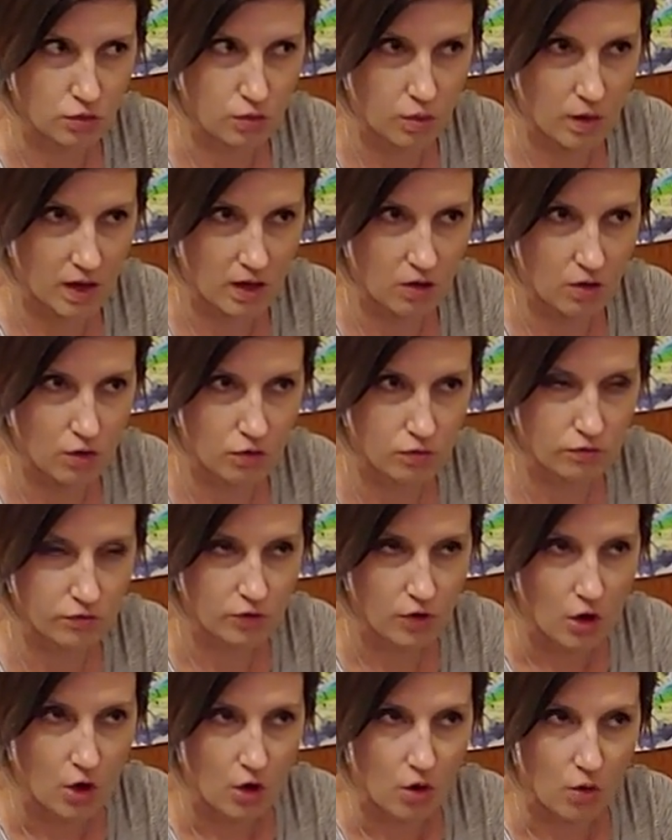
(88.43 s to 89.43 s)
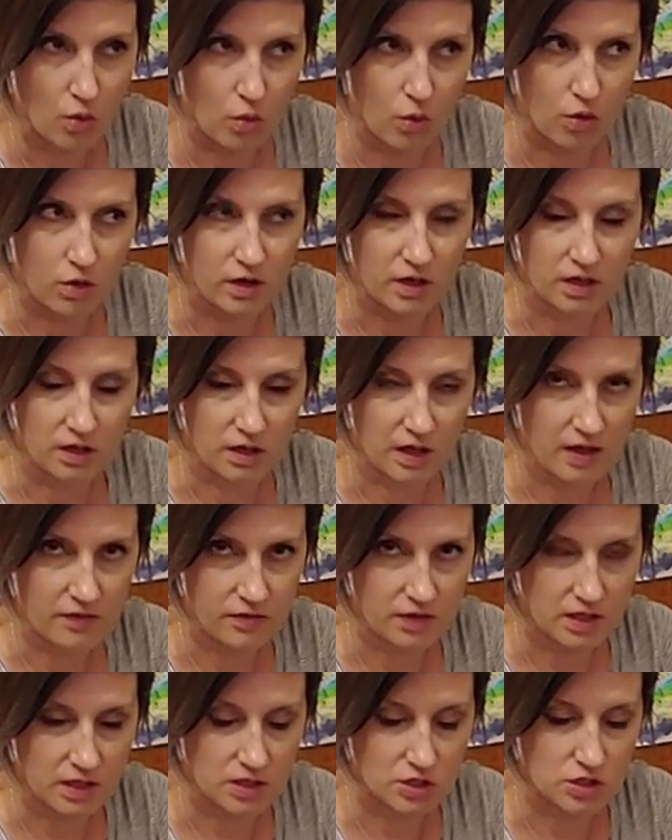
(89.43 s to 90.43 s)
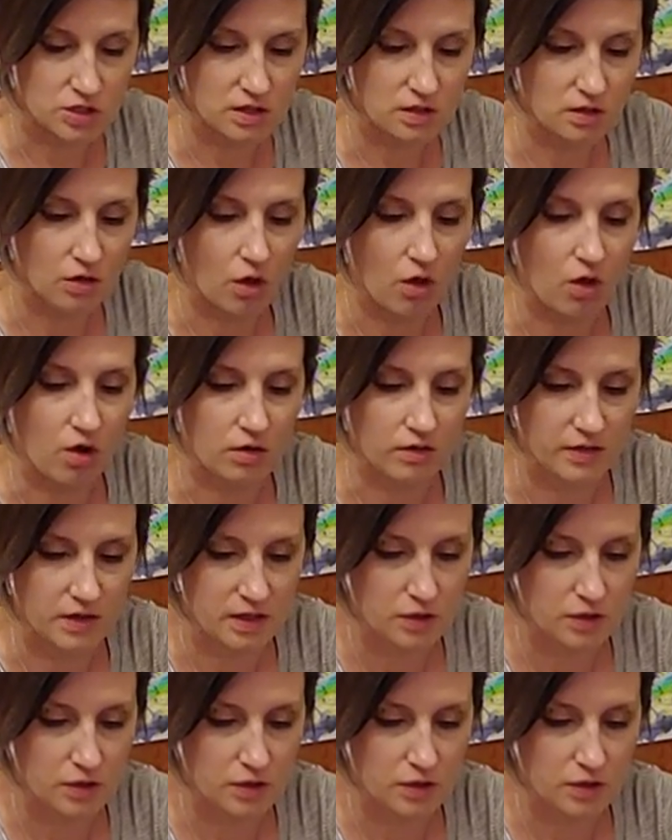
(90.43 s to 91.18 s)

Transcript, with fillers: 12 or 11 inches long.